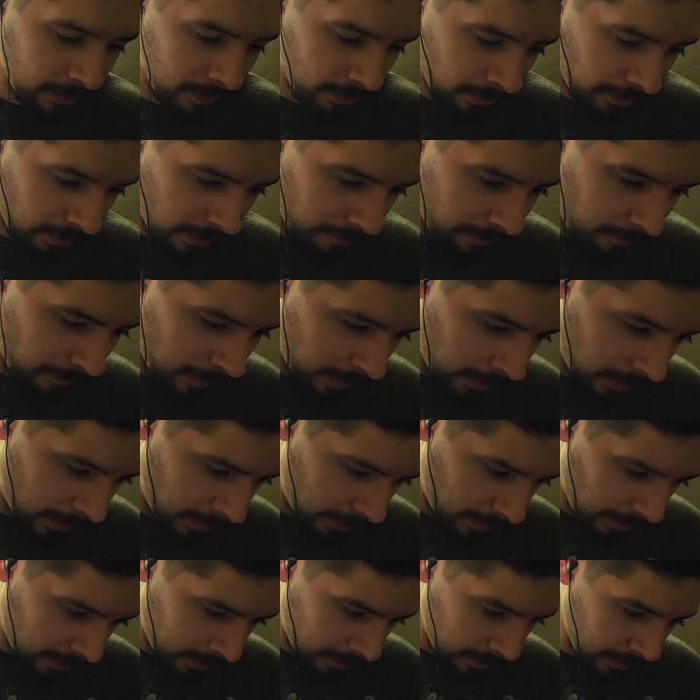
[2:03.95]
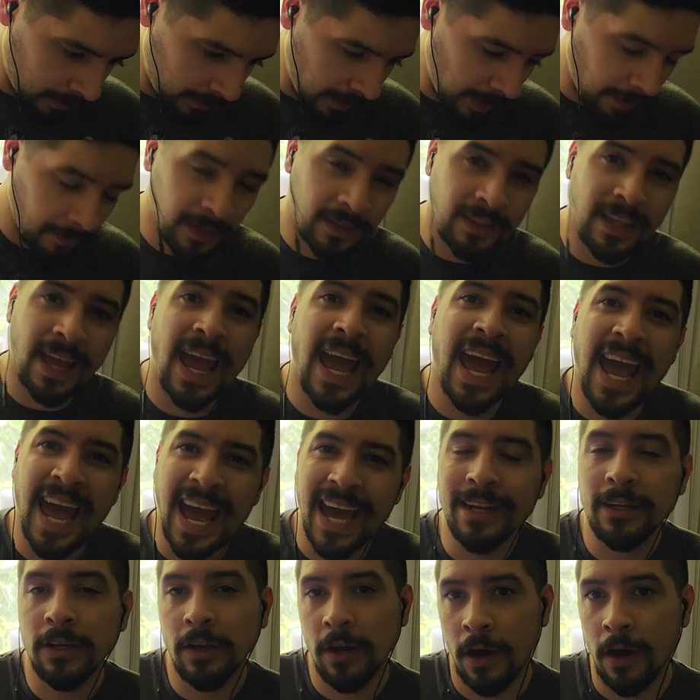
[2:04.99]
Sorry if his name is
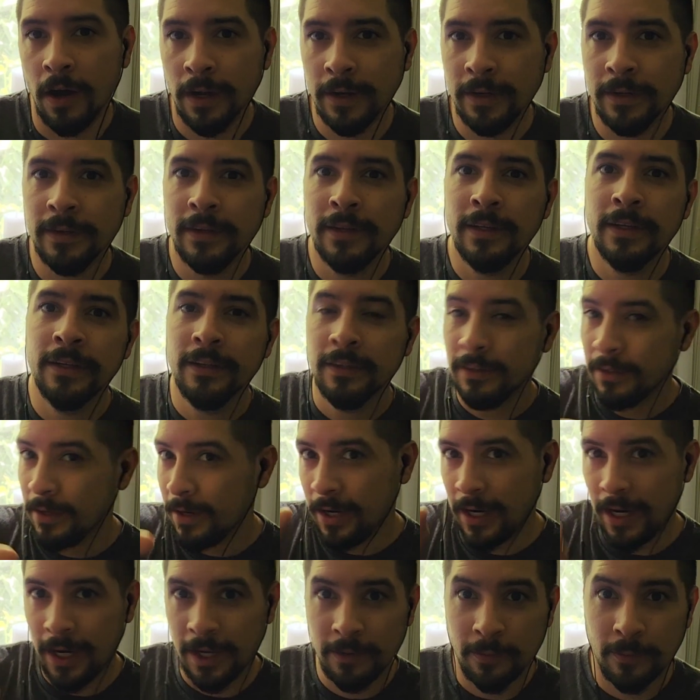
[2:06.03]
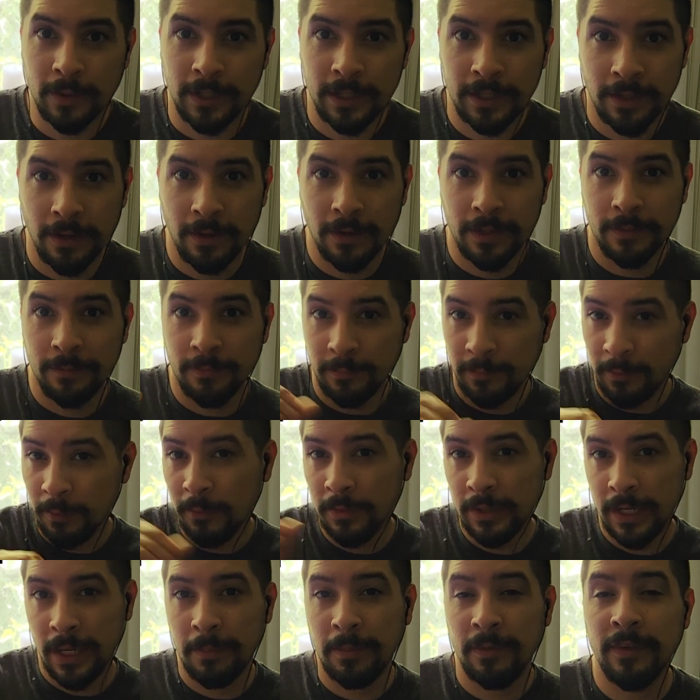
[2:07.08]
Adgon. Sorry, I don't really know the
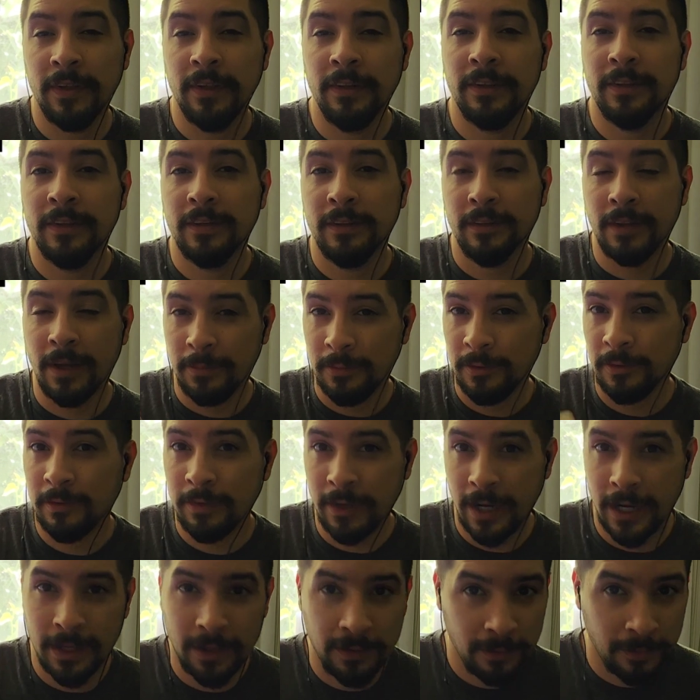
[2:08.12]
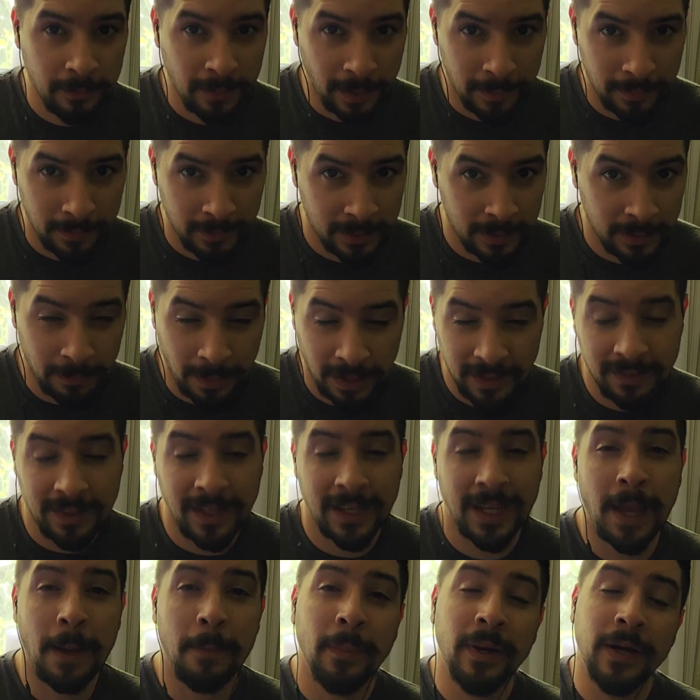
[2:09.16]
full name of this, so I'm just trying to do it as best as
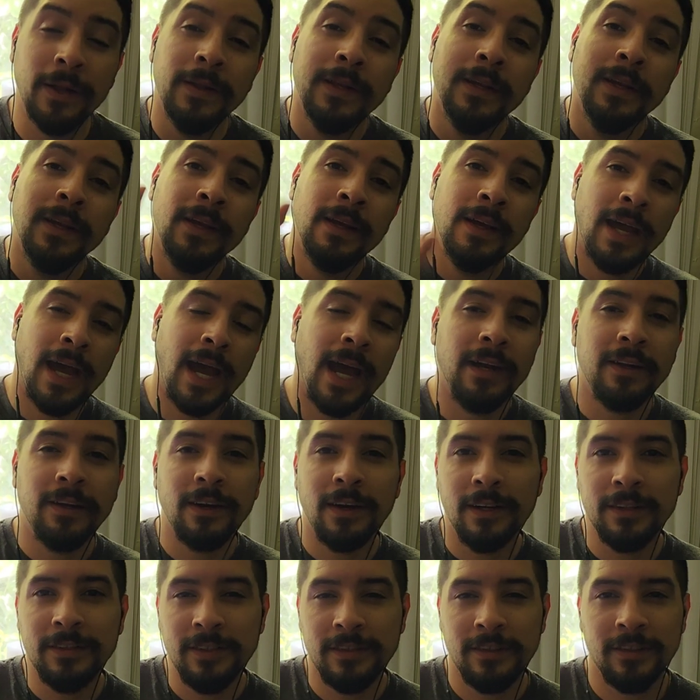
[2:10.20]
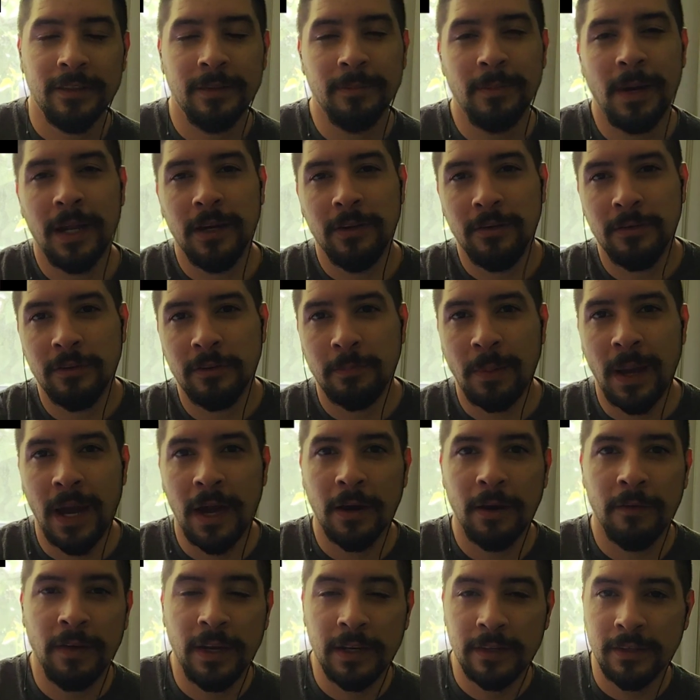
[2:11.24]
I can. But Adgon teaches him how to use his
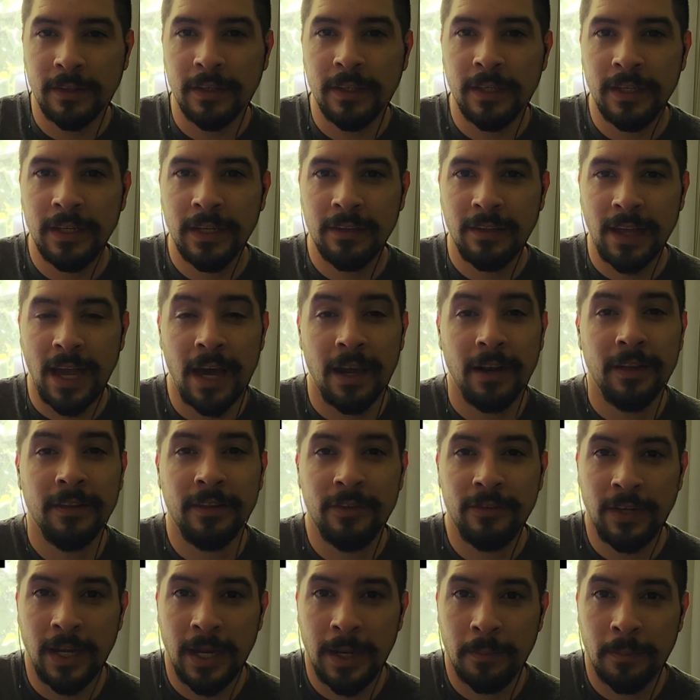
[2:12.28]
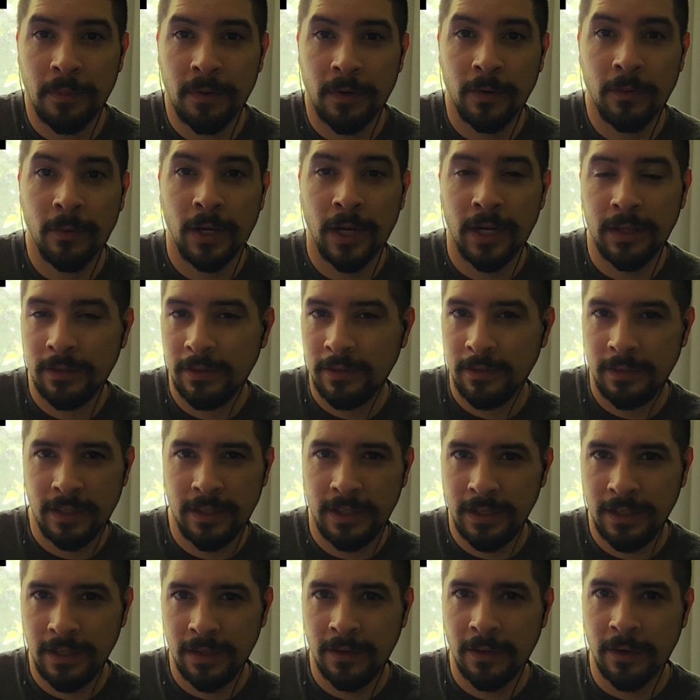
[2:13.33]
power. Eventually he gets out of the chamber as a
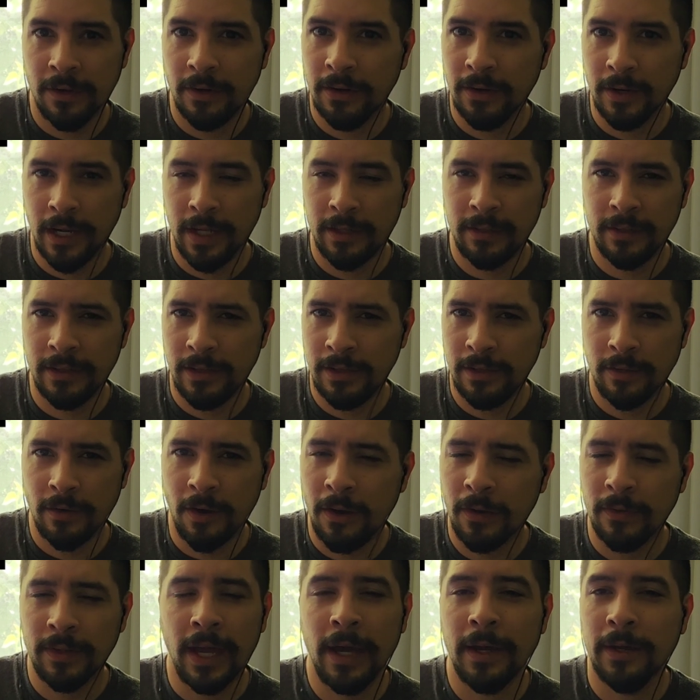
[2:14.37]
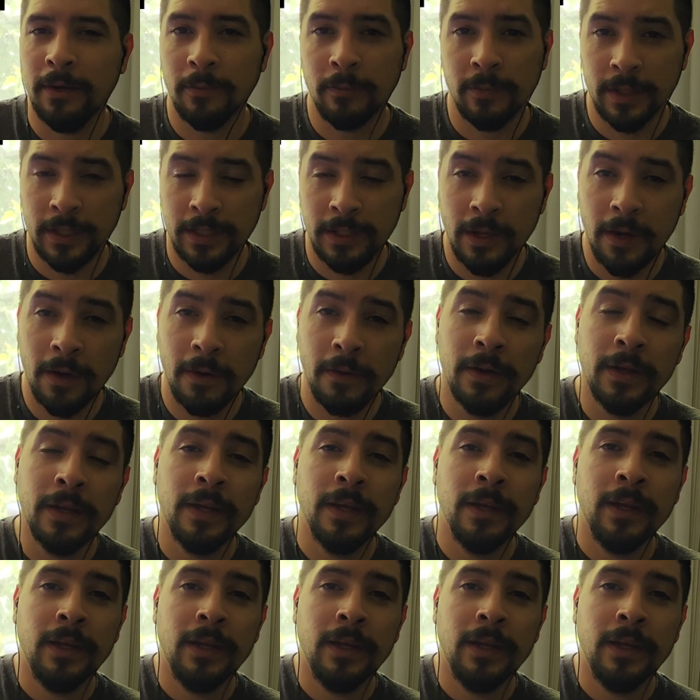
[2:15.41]
teen or as an adult, I don't really know.